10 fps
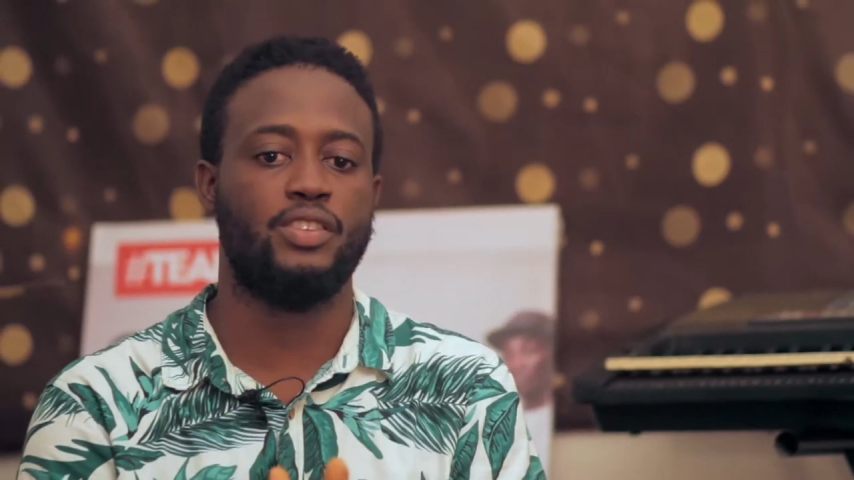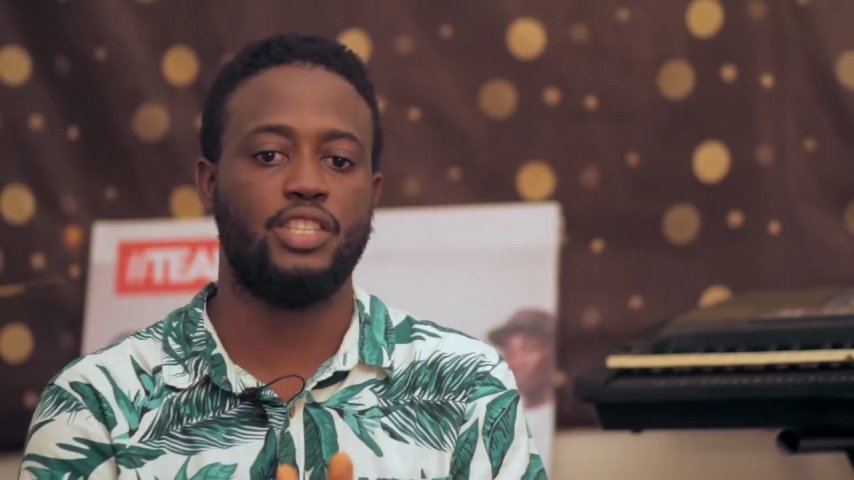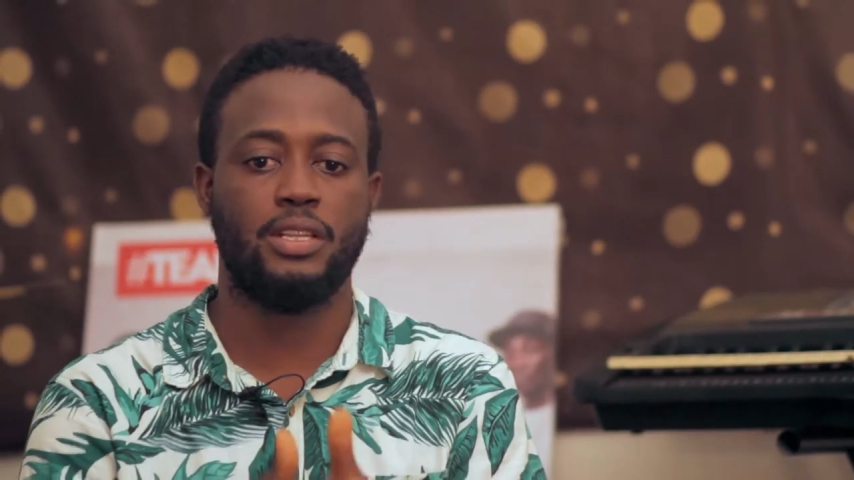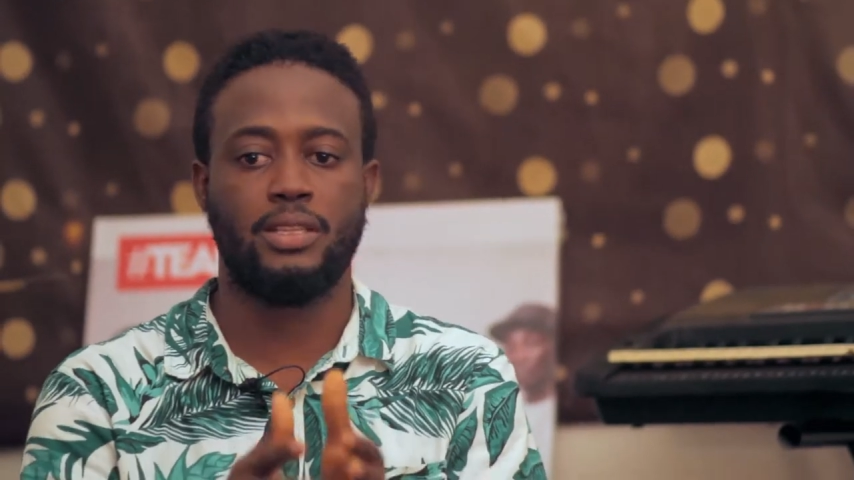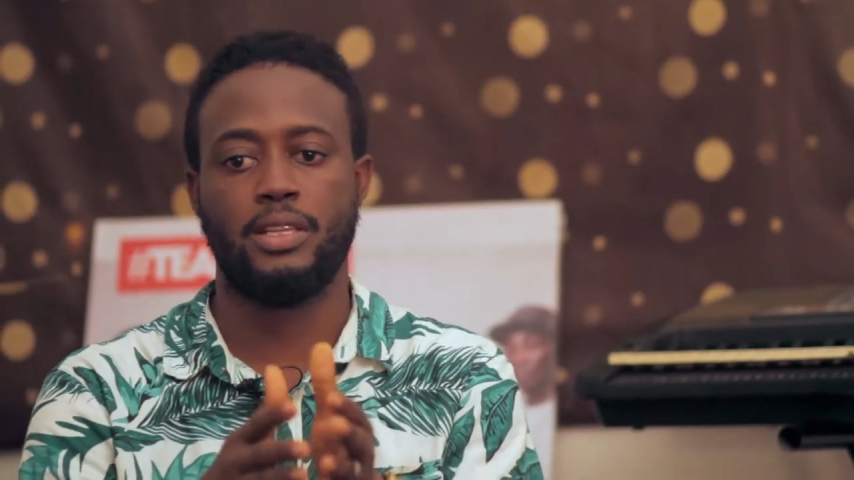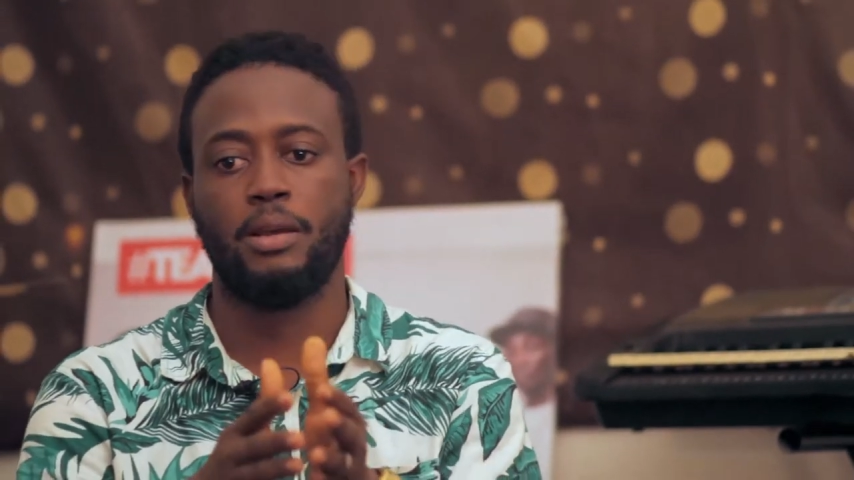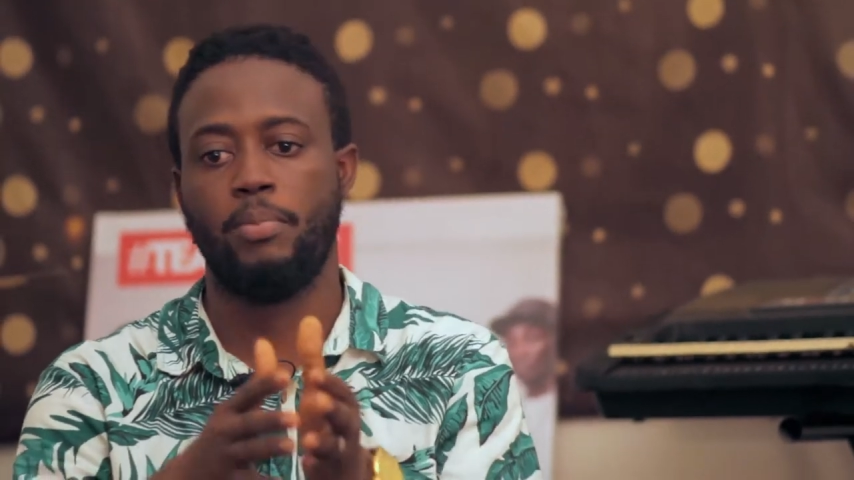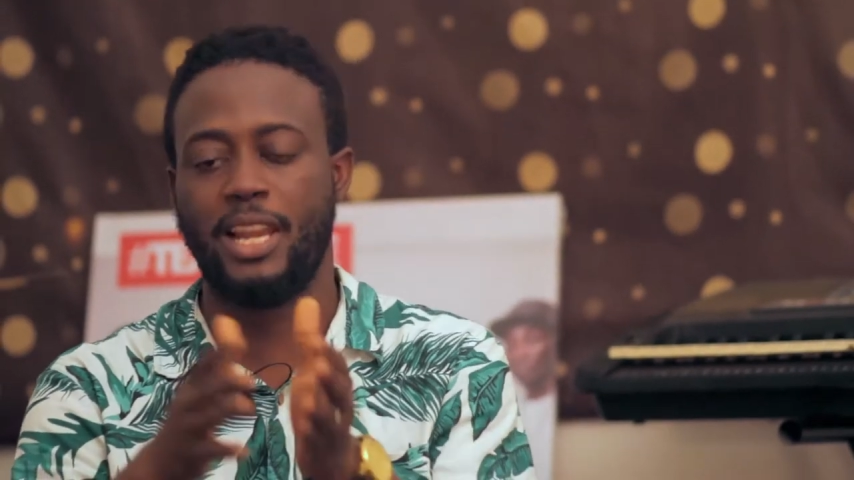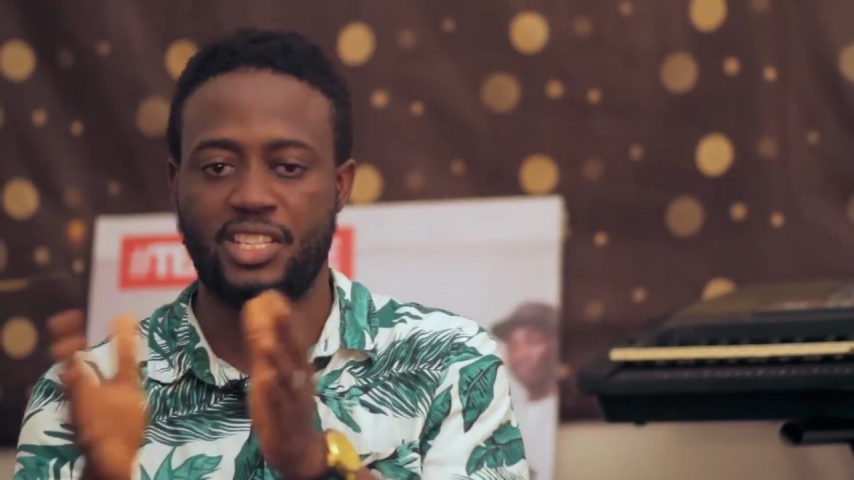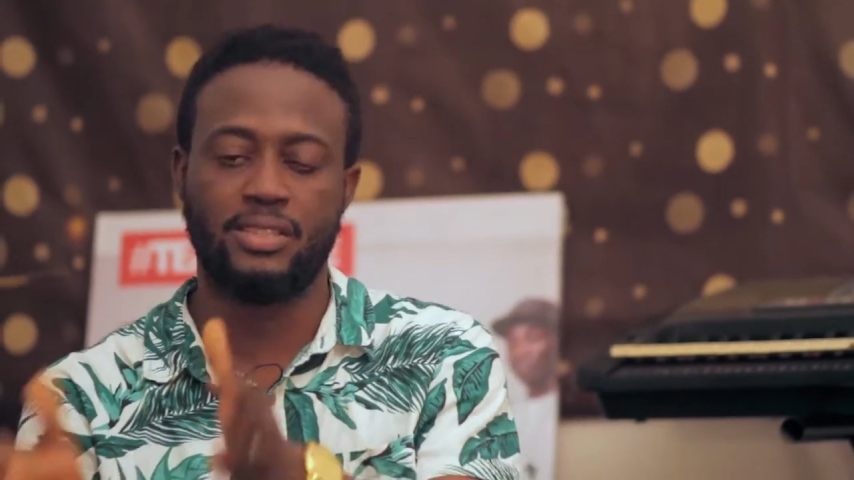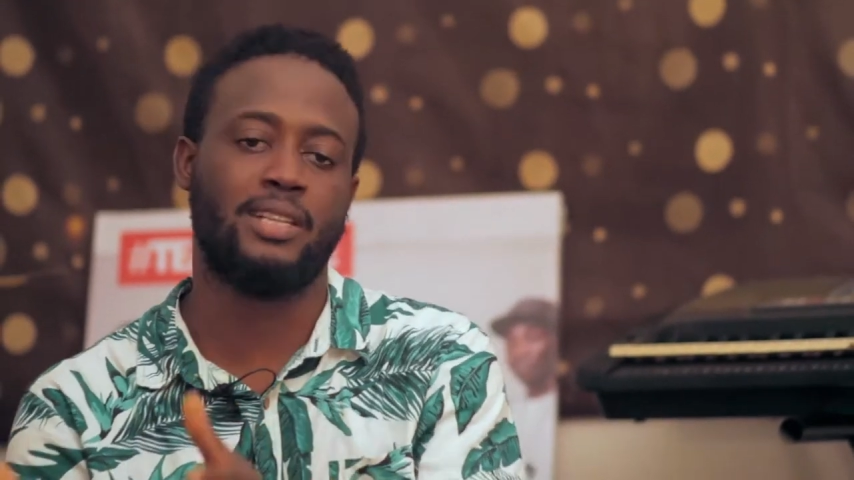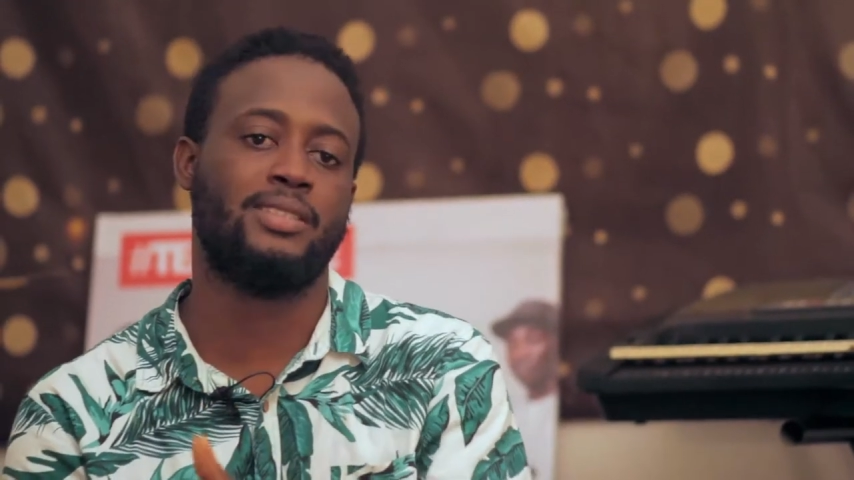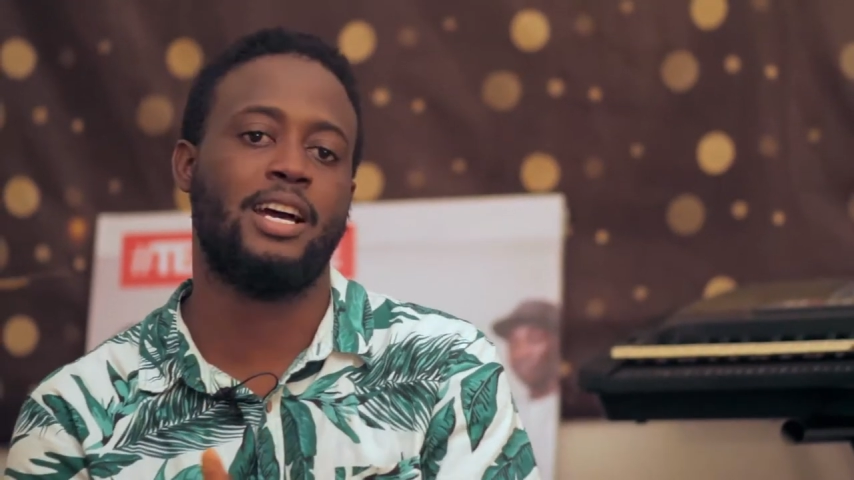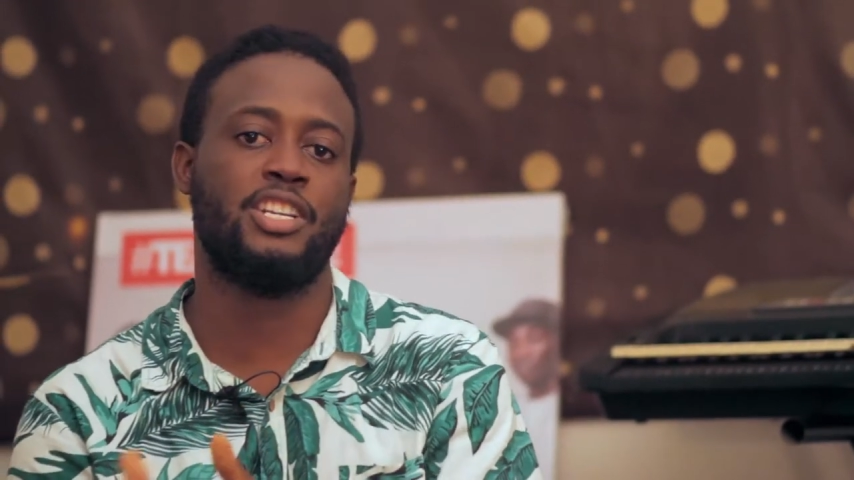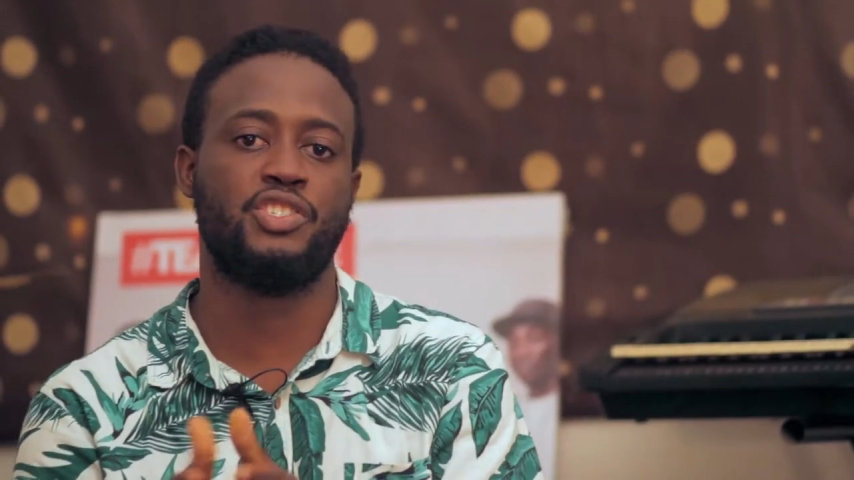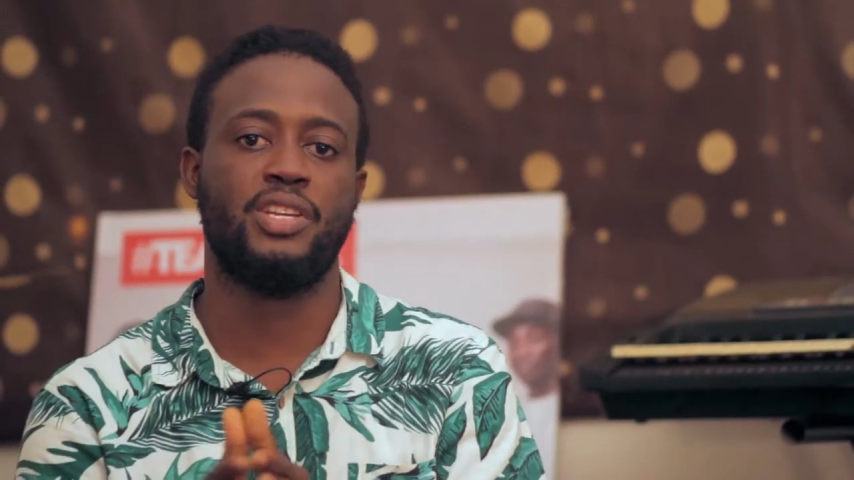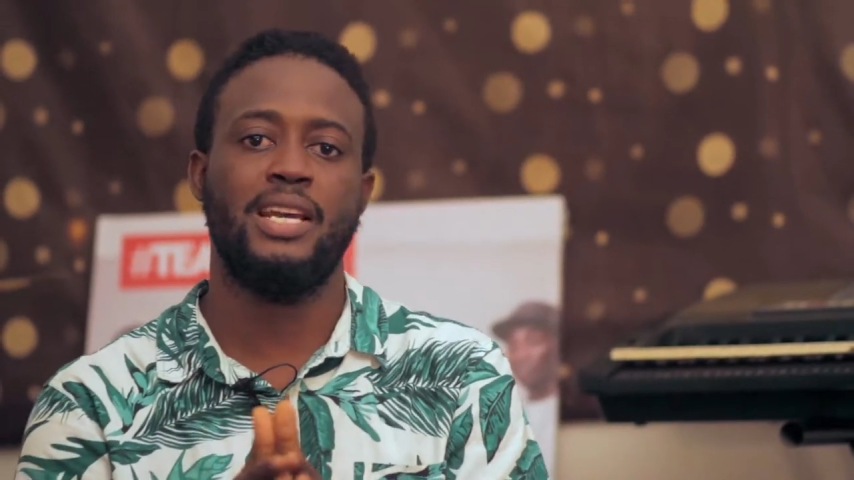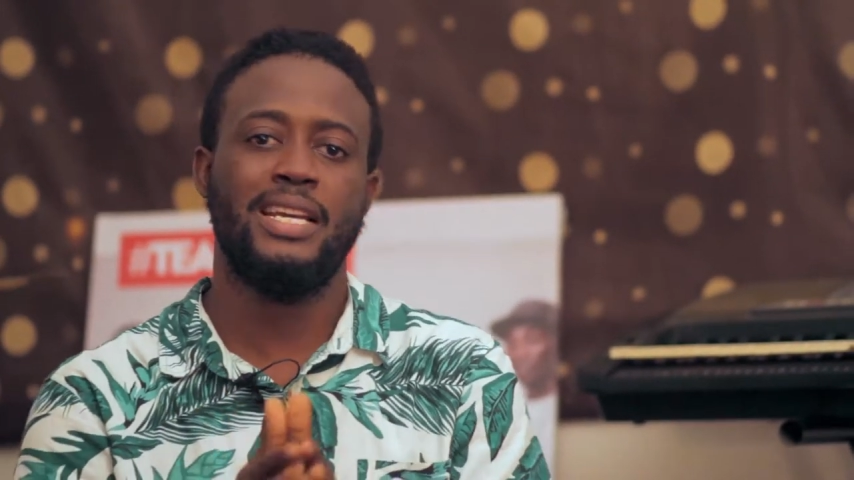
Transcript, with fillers: is a blessing attached,